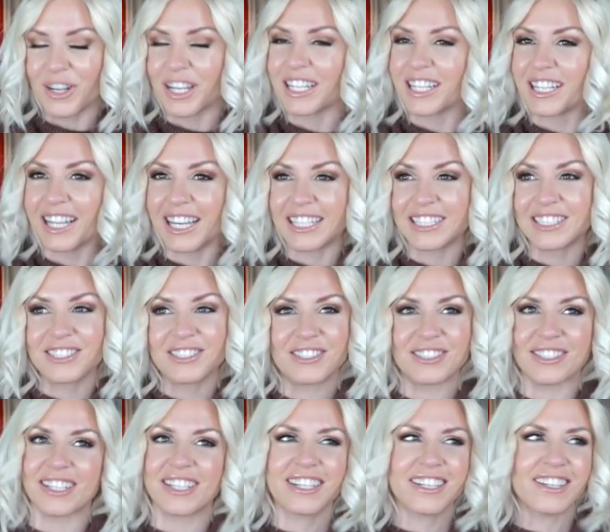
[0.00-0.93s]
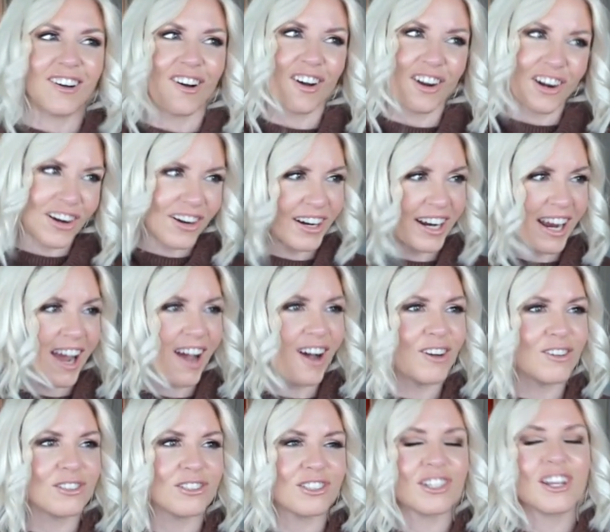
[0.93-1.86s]
we like to sit on our
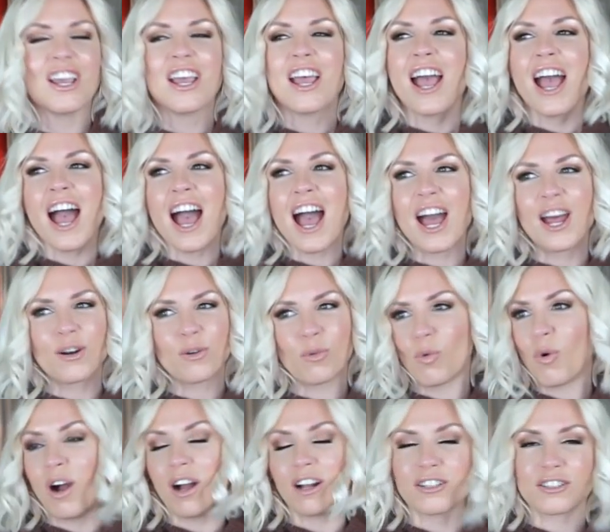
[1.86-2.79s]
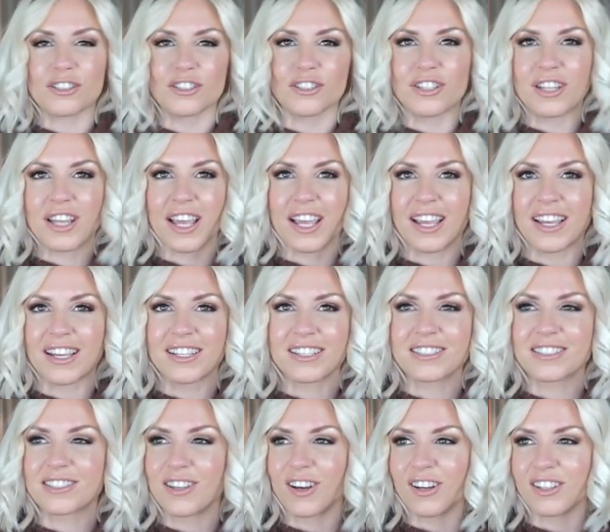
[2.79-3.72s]
couch and watch
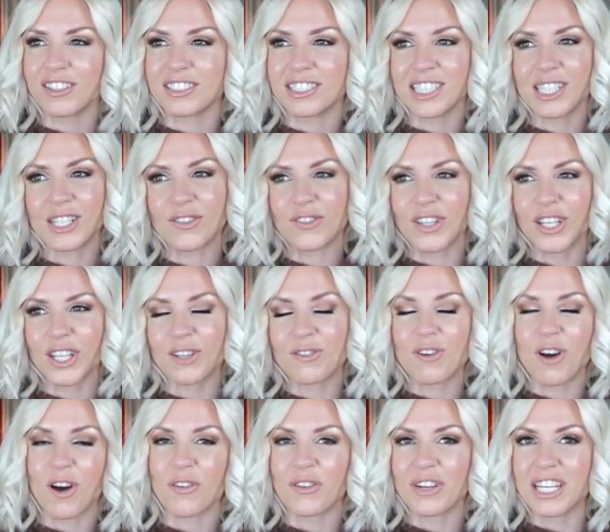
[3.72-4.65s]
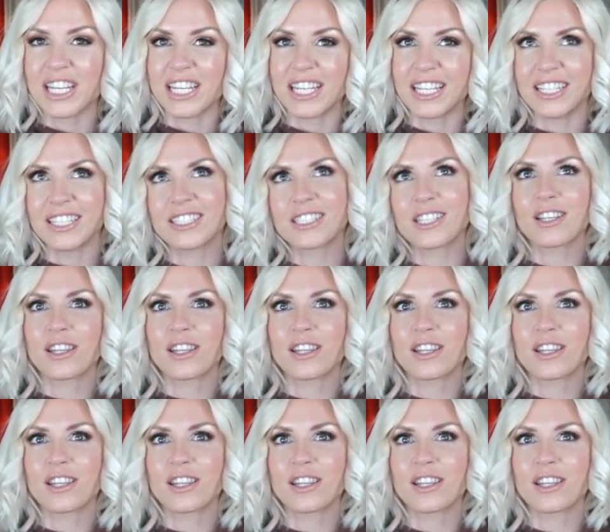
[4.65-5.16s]
things on TV while we eat